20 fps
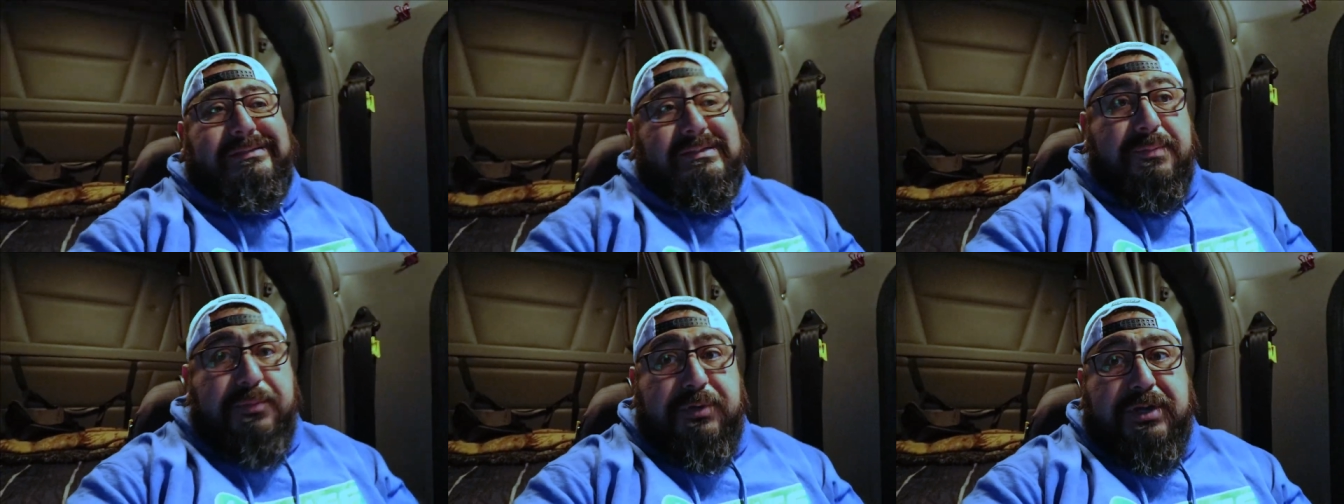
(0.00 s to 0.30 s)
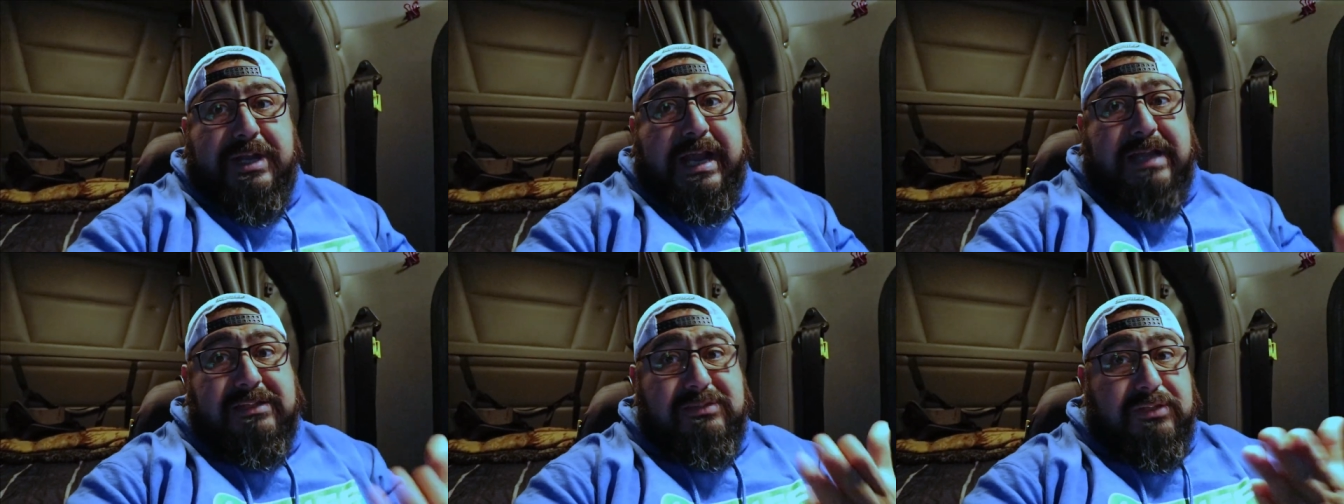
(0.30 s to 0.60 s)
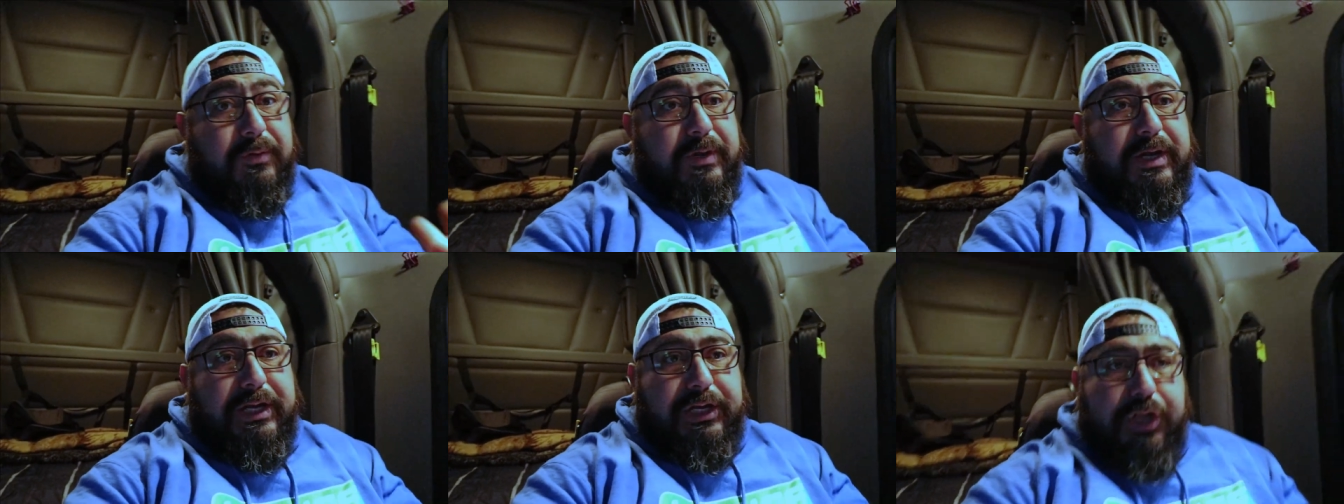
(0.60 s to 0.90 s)
Some of you guys
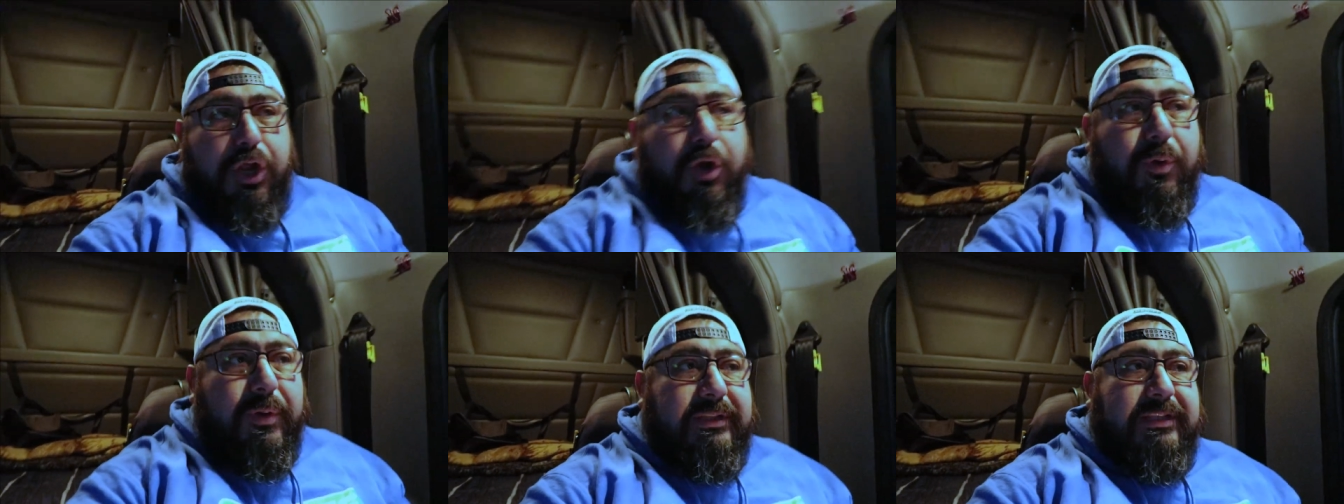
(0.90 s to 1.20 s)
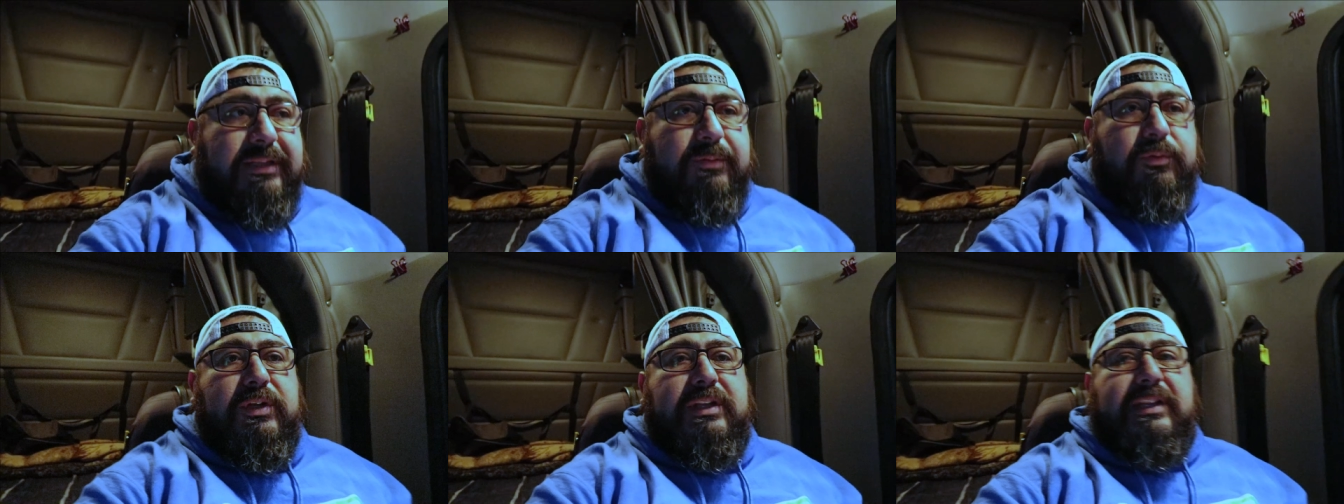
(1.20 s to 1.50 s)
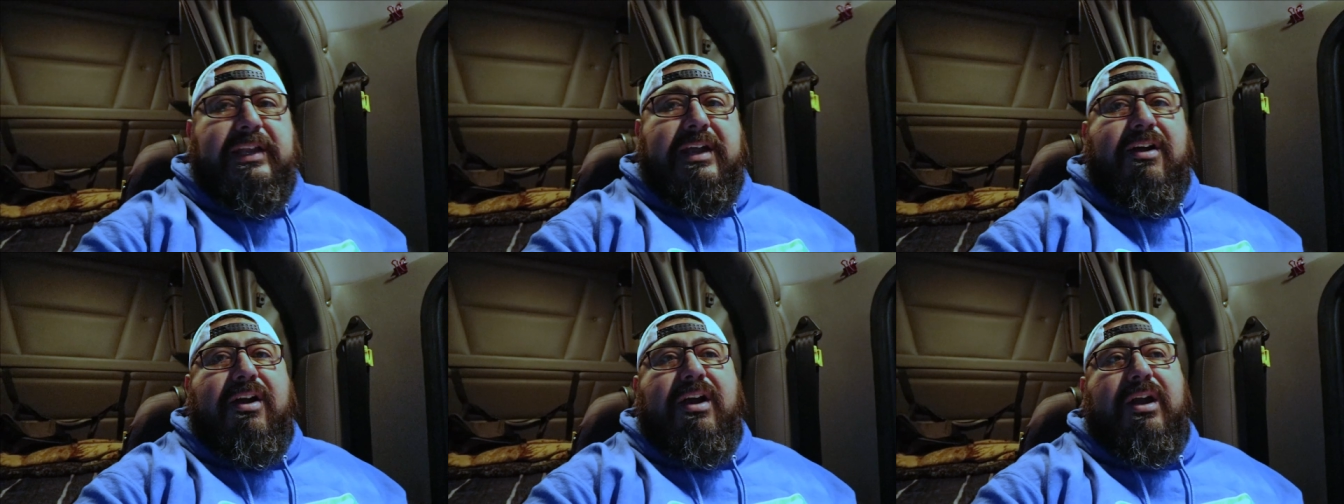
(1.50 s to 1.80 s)
already know what they, what
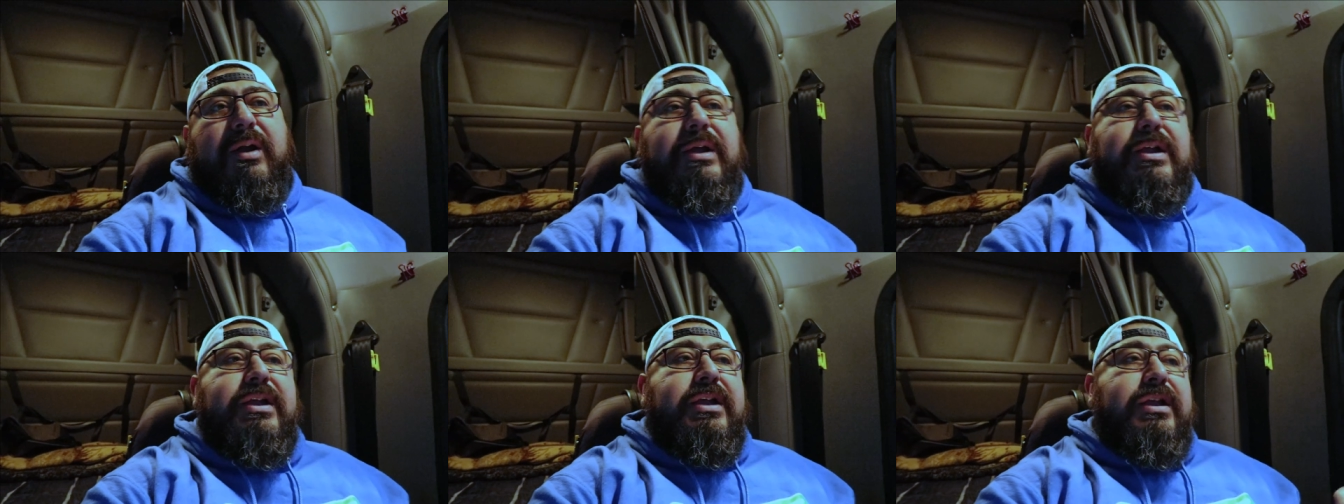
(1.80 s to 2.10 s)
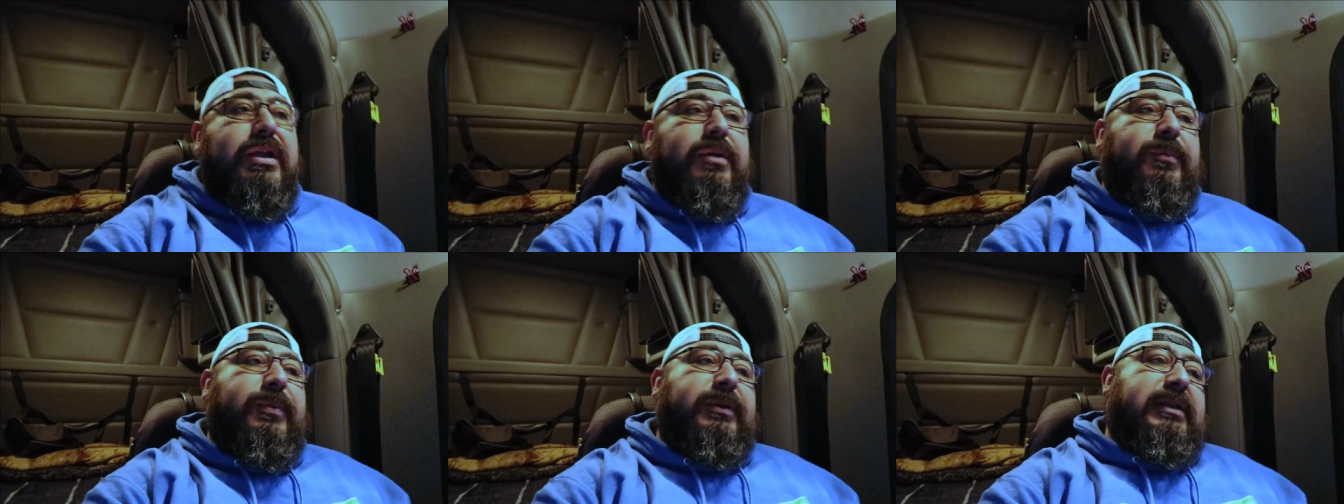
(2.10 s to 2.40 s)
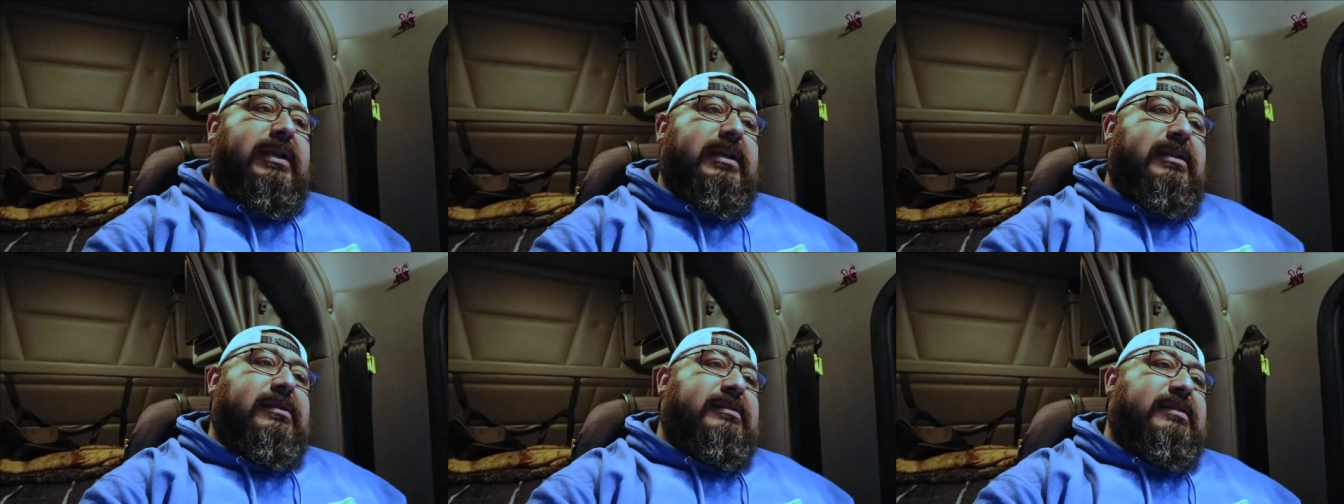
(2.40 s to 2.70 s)
they are, but
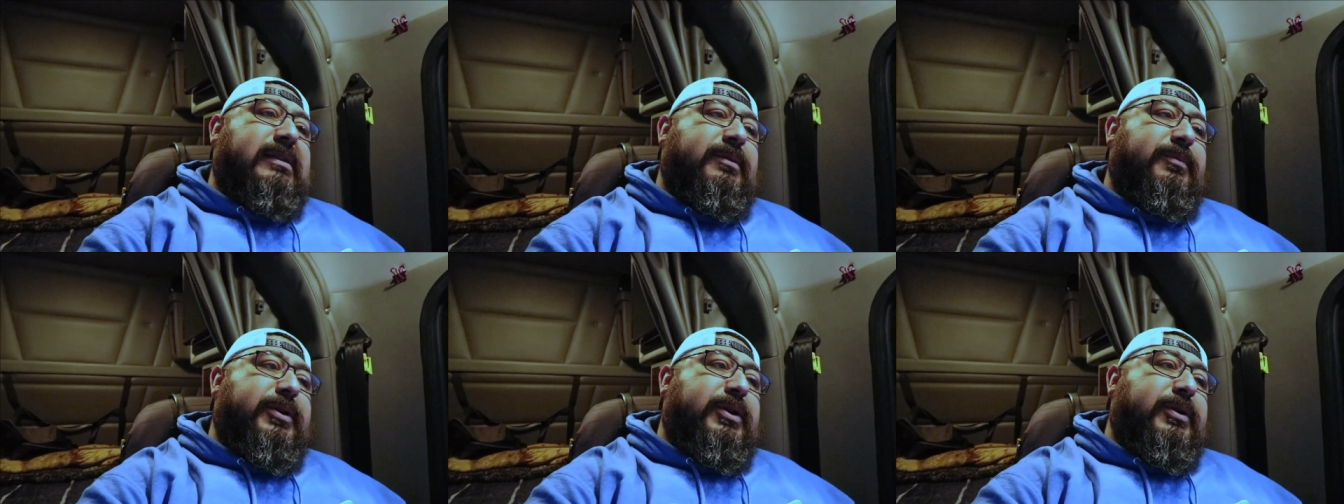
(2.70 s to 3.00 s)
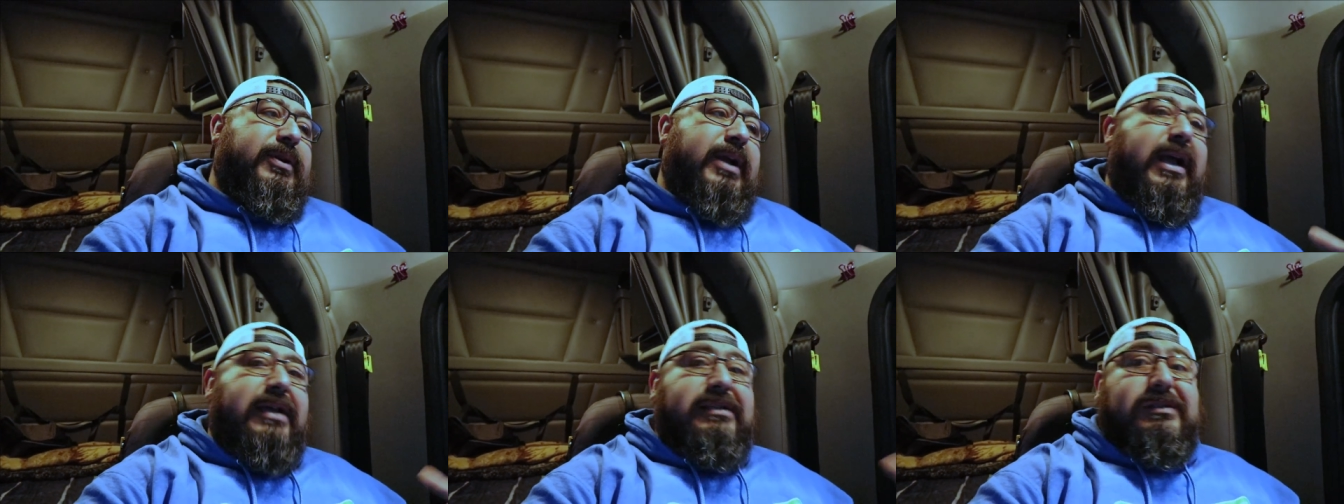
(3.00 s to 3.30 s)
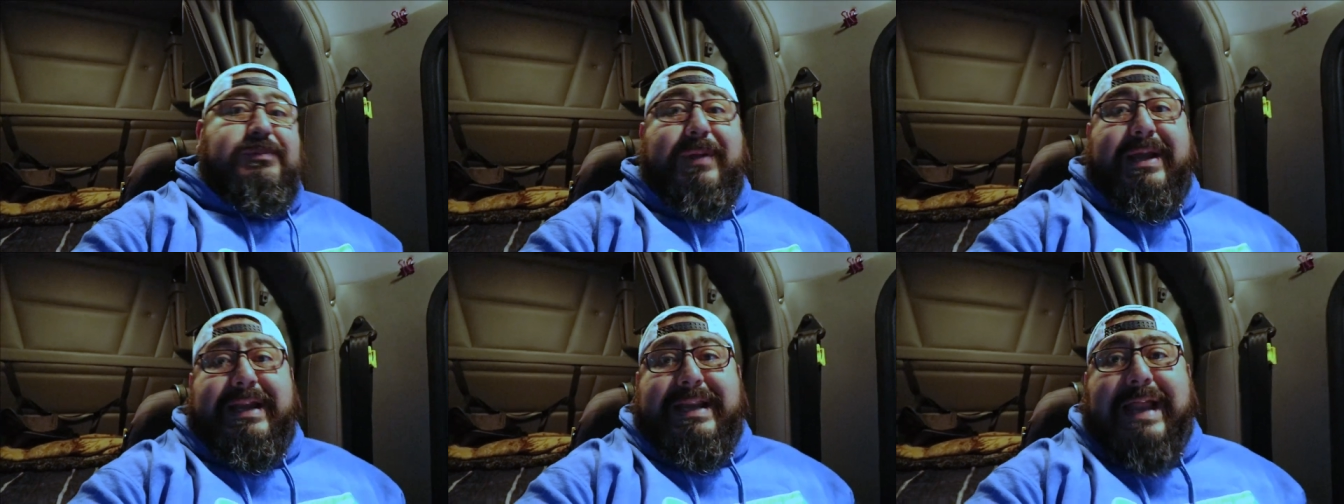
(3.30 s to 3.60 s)
then some of you
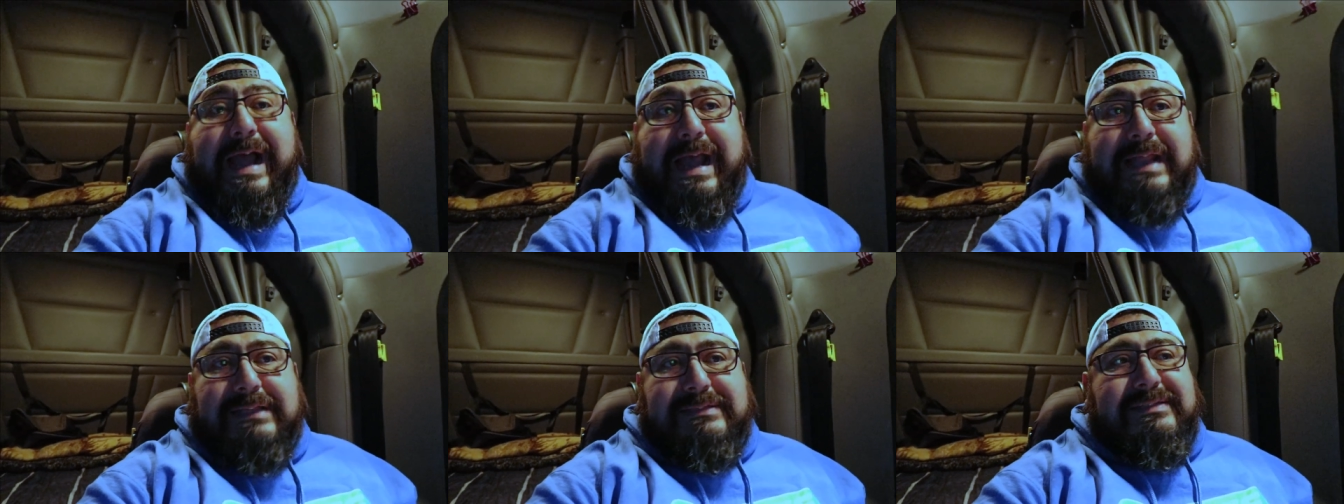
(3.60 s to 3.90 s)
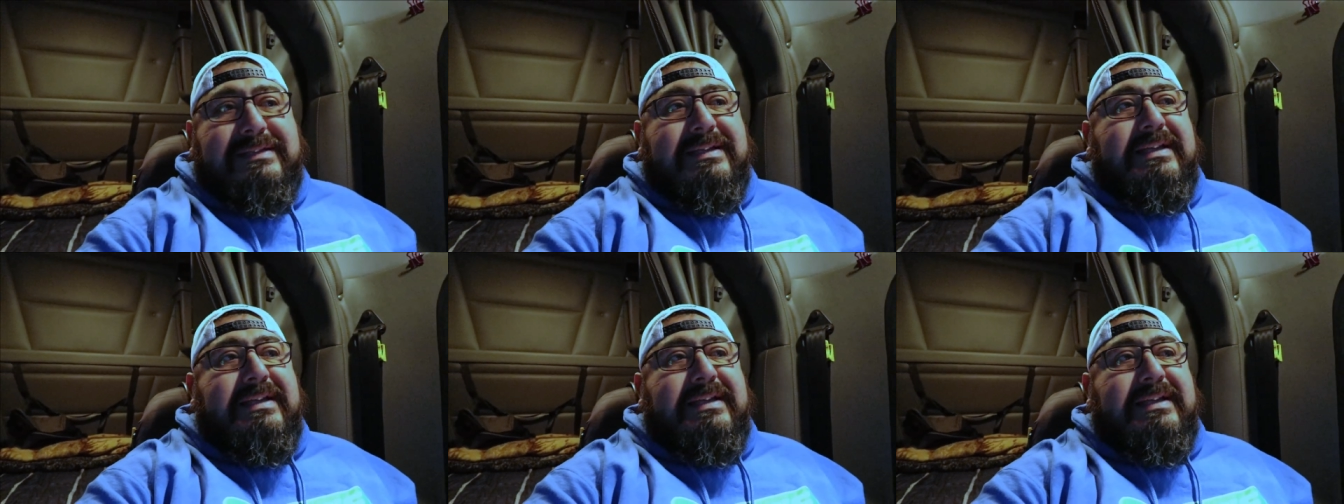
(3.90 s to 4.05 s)
guys may not.